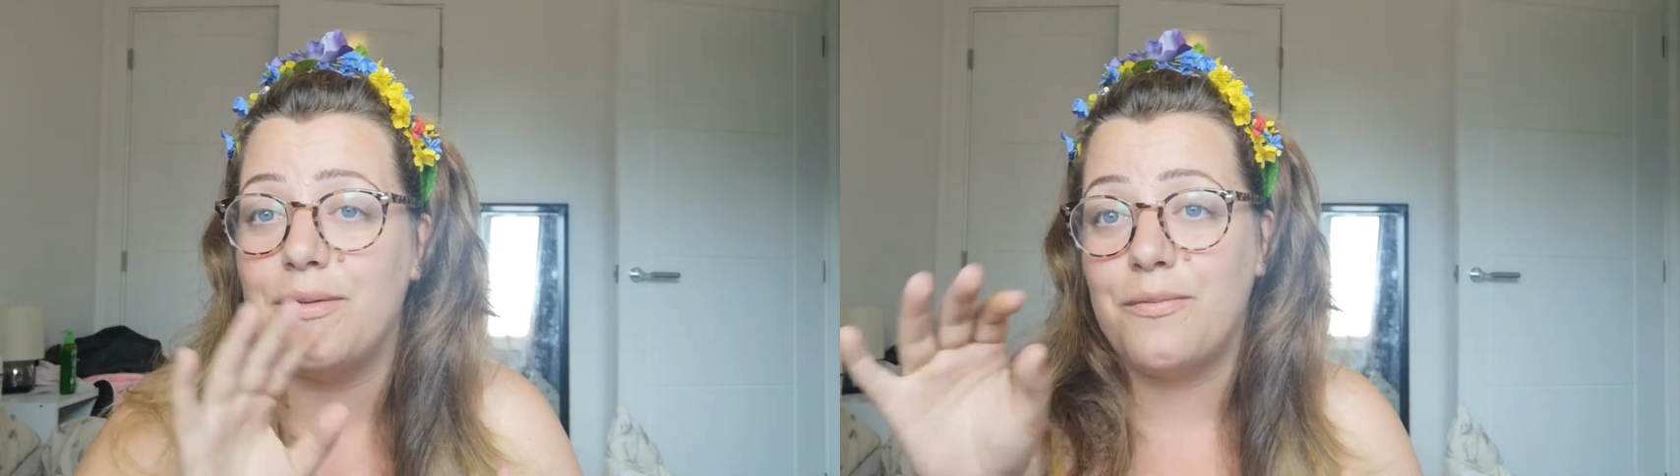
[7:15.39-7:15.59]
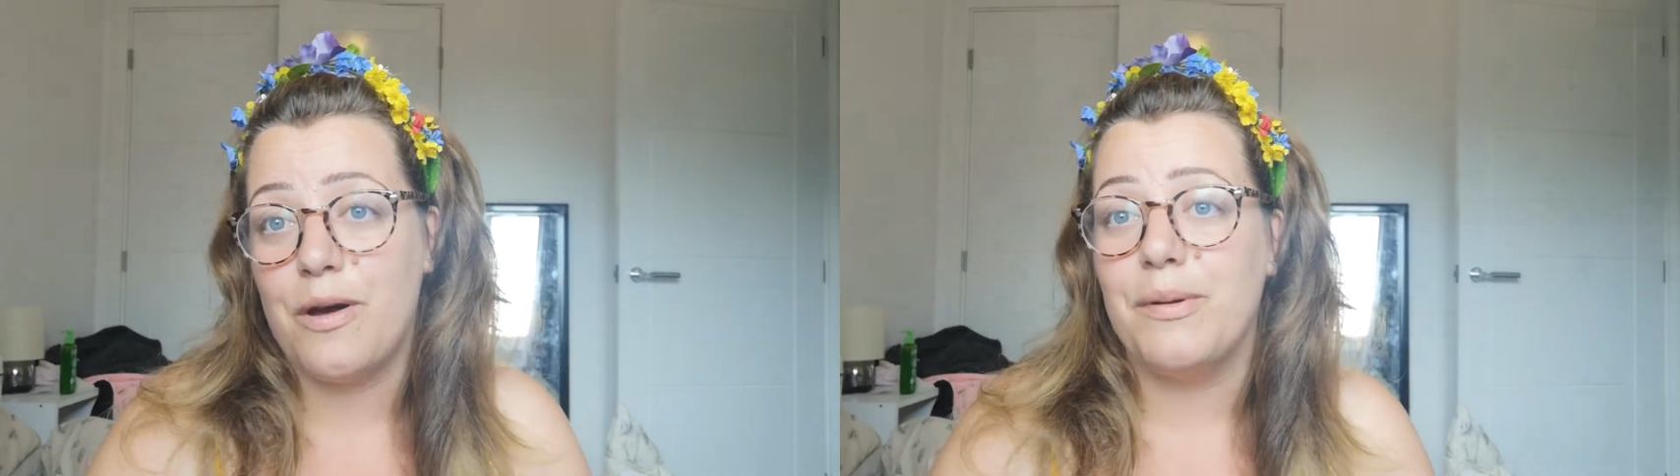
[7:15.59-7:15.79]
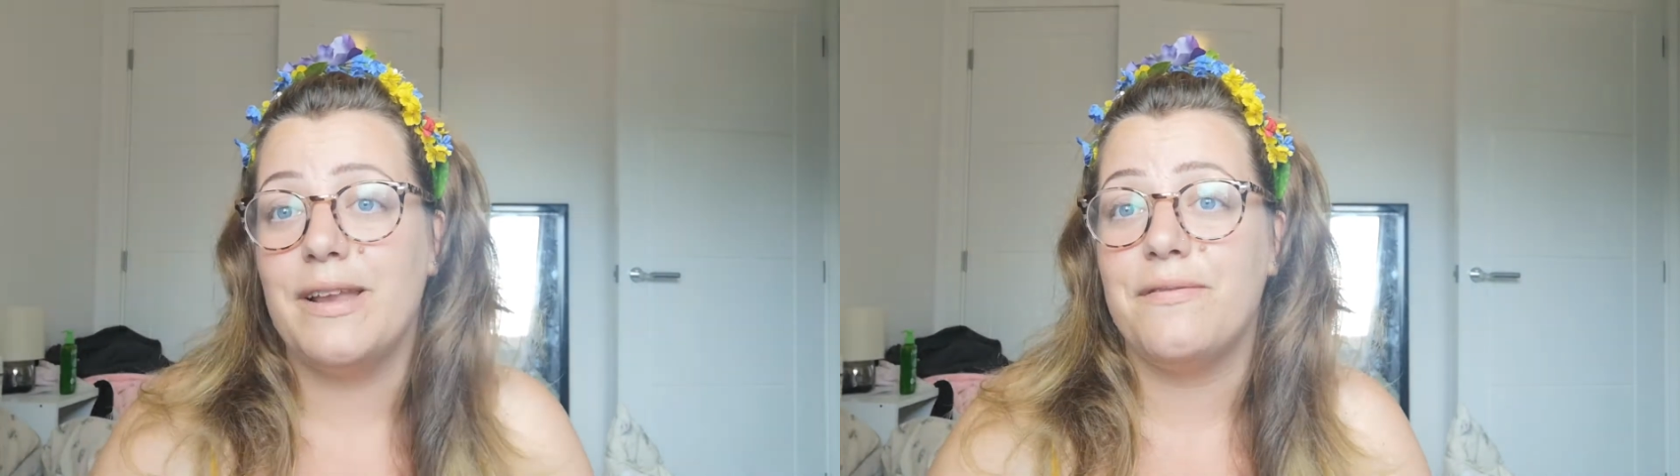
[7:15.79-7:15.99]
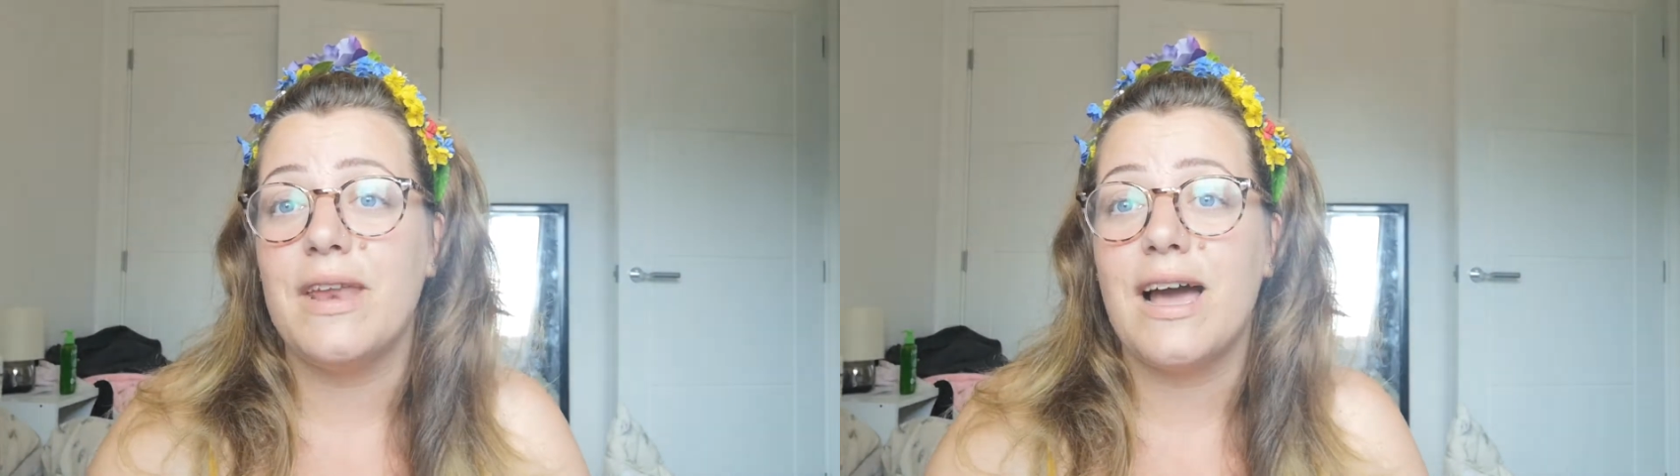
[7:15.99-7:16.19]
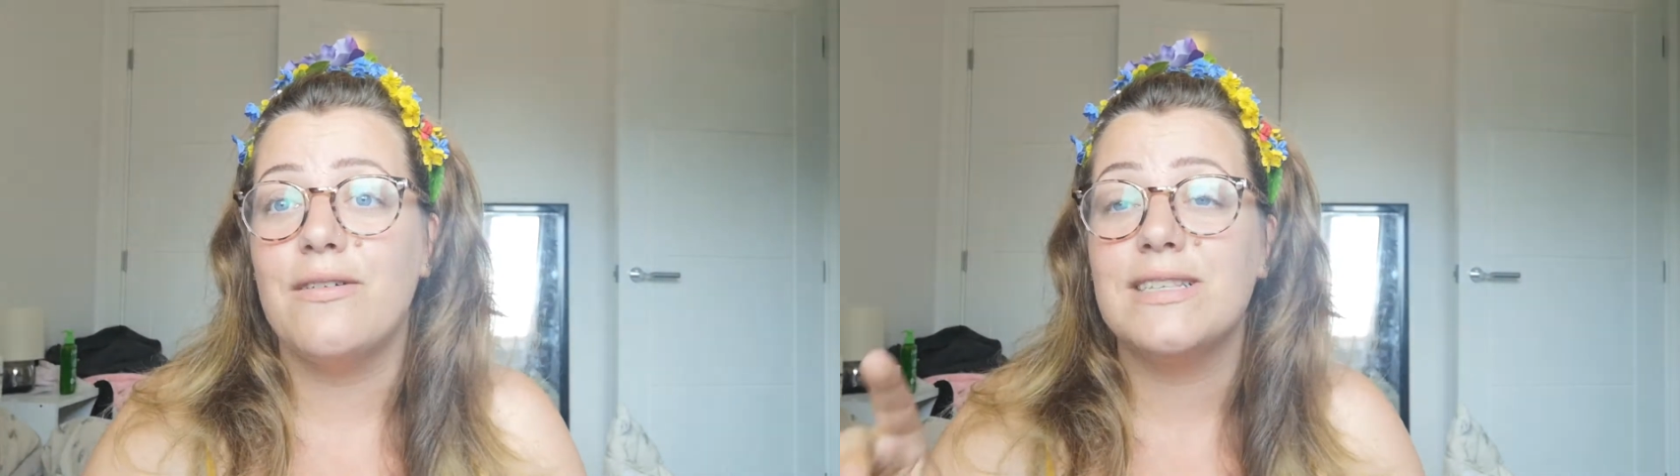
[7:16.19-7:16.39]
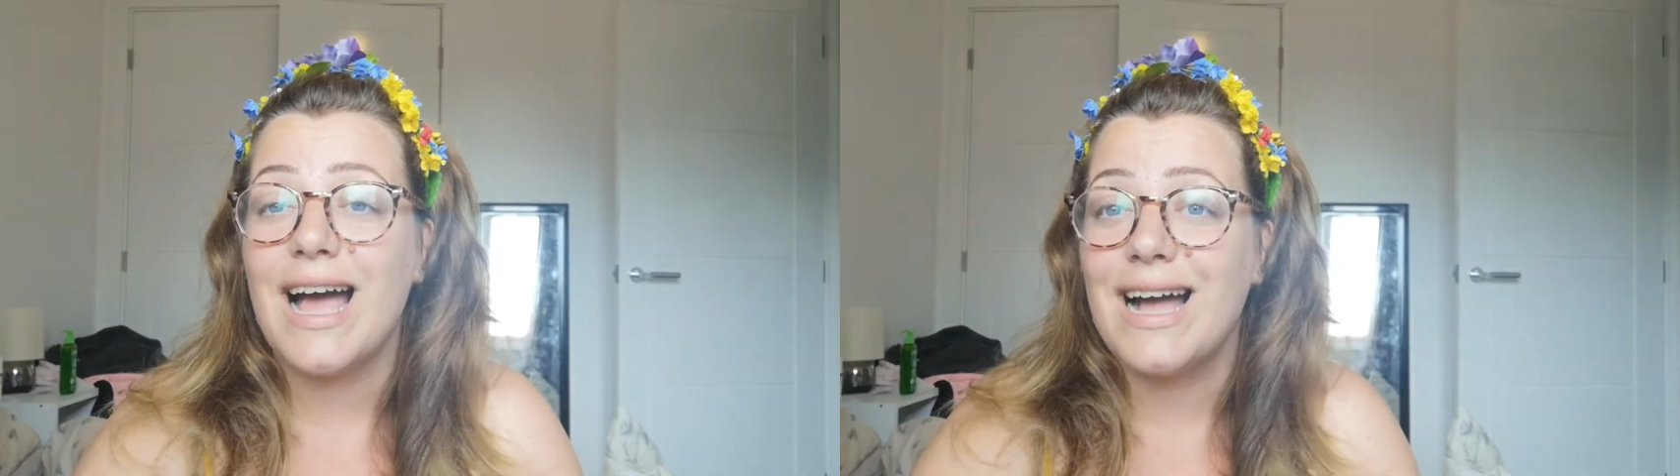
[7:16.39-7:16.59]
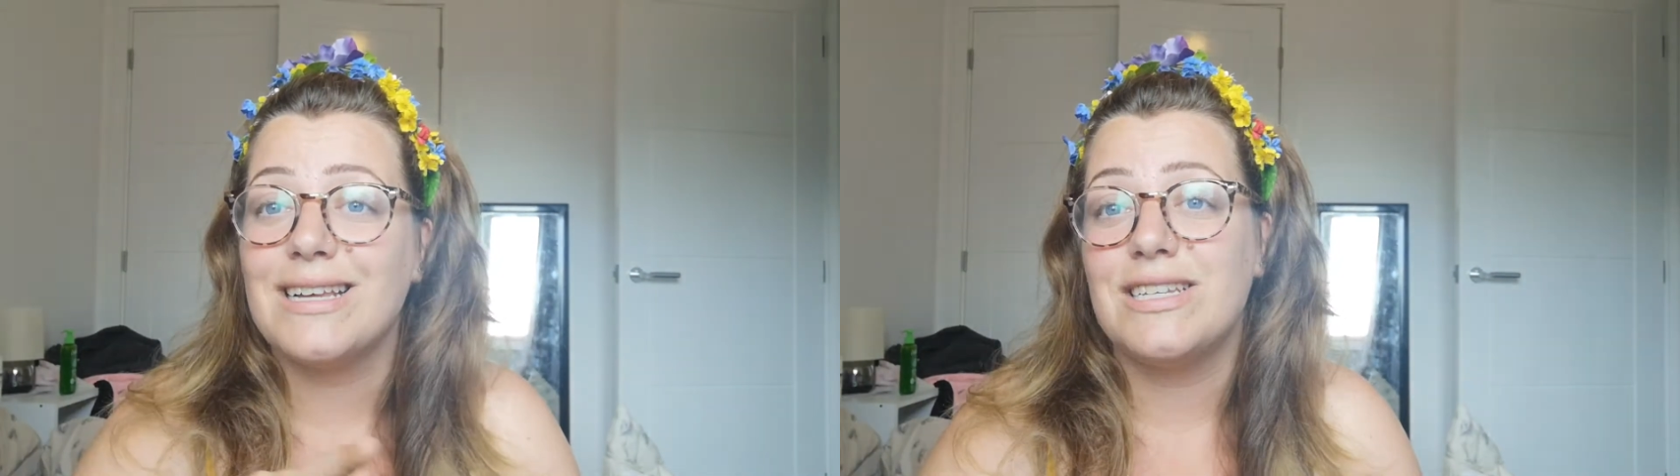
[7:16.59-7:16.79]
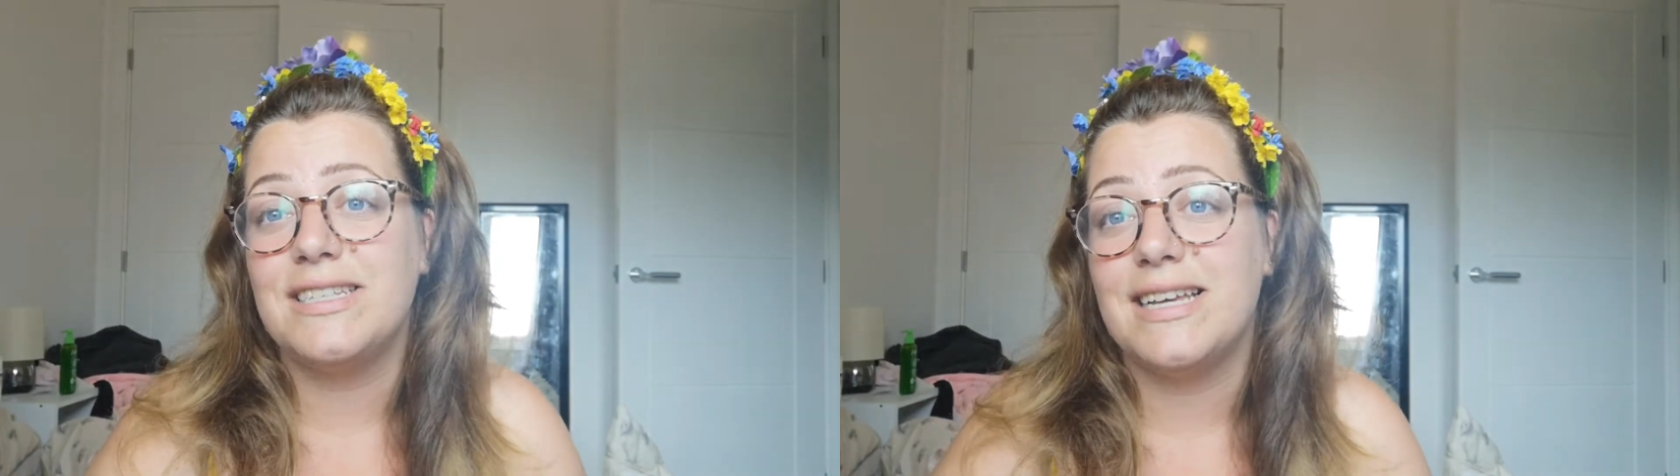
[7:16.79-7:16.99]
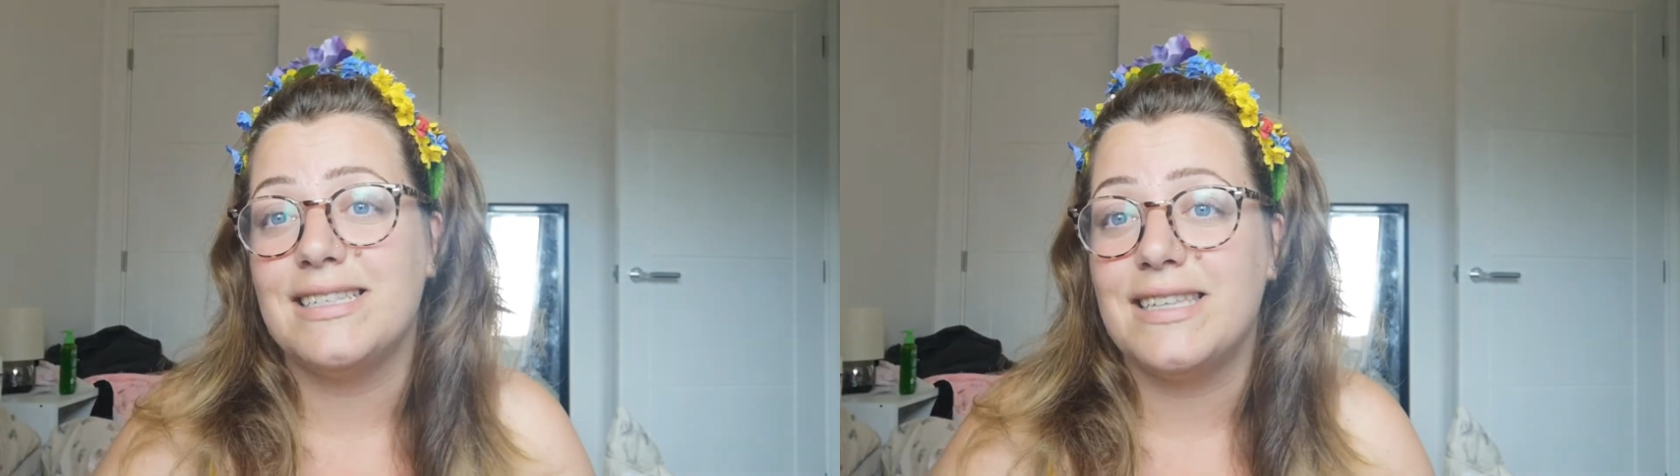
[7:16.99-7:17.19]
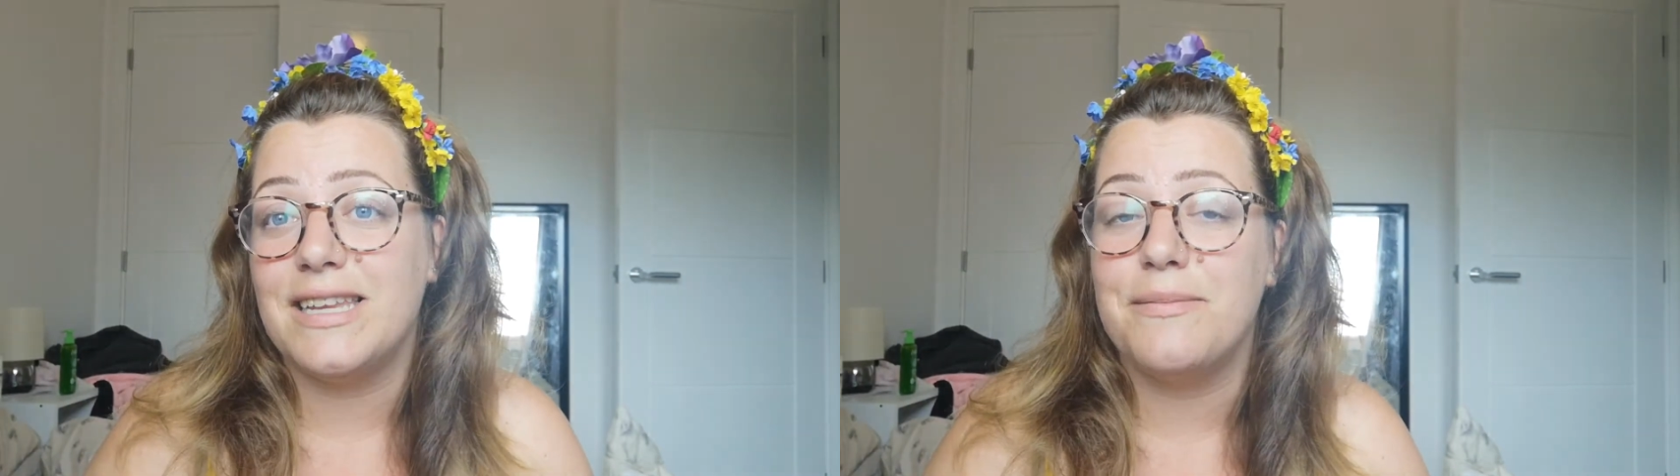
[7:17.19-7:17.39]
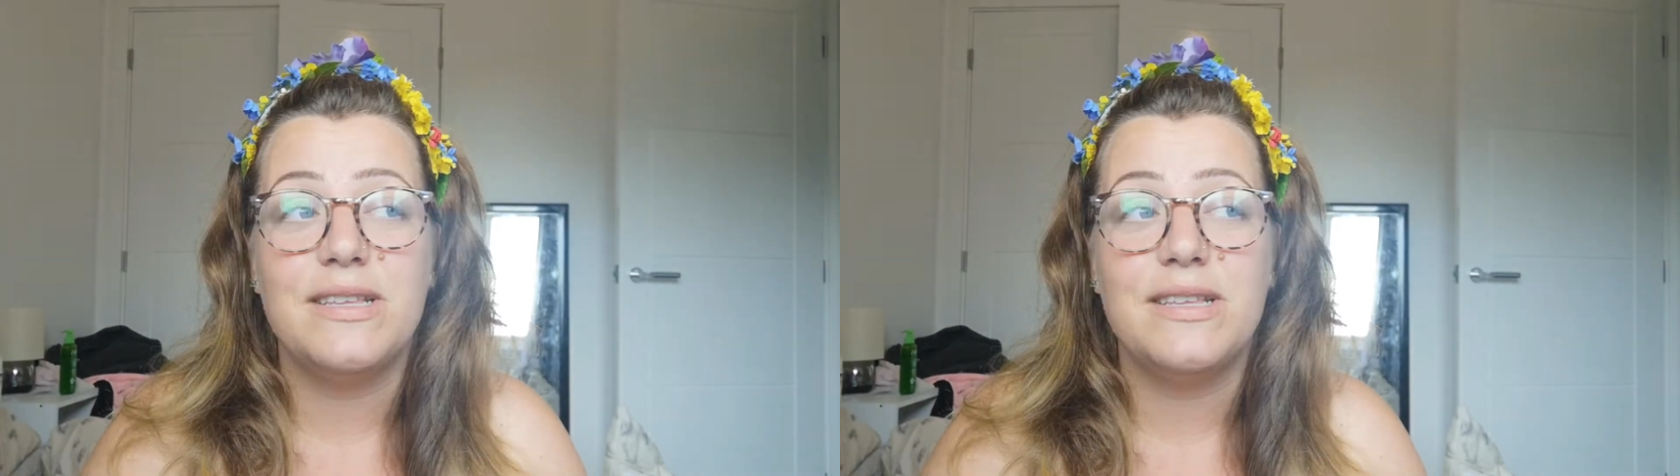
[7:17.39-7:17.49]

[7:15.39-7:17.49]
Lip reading: where we live now, it's actually tested him.